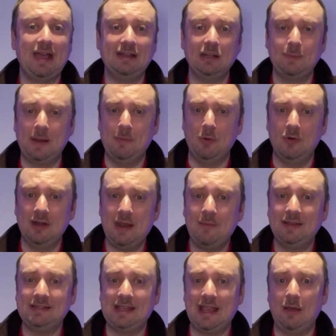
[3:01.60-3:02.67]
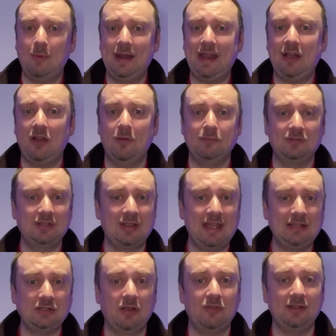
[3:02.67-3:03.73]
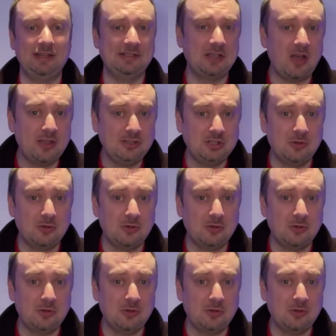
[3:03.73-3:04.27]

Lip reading: a little bit more limiting when it comes to these other design